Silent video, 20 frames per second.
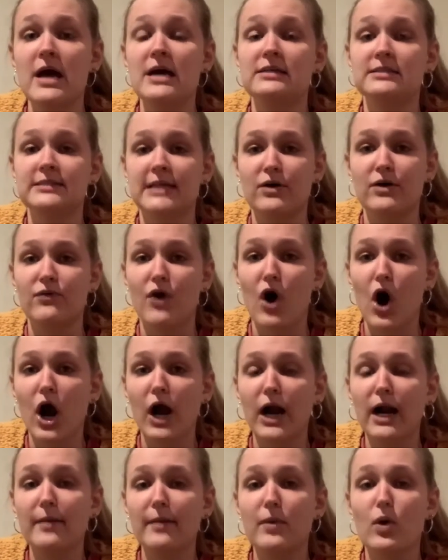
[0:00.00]

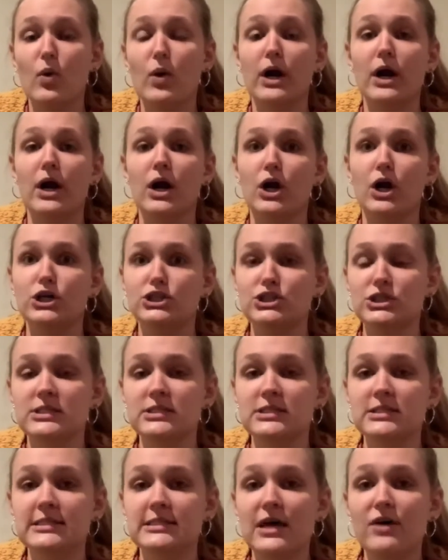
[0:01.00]
self-harm or urges
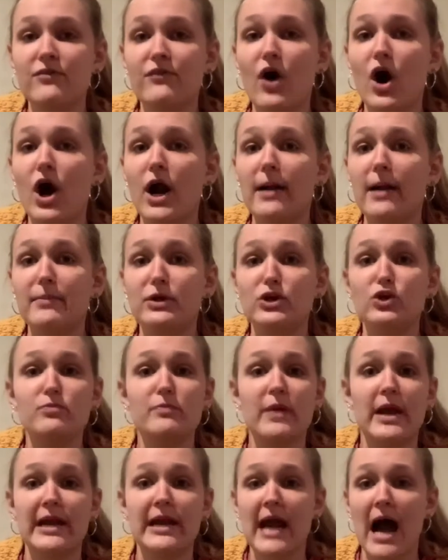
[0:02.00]
to self-harm, you
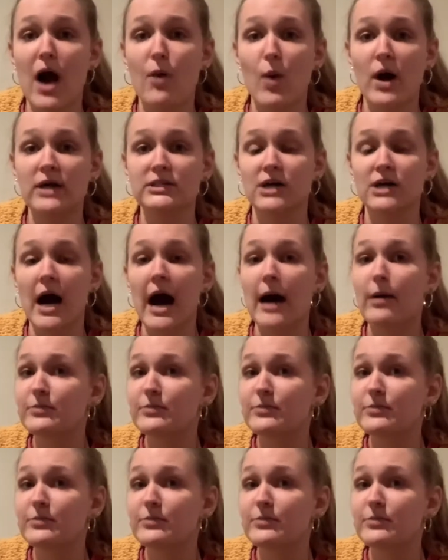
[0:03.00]
may not want to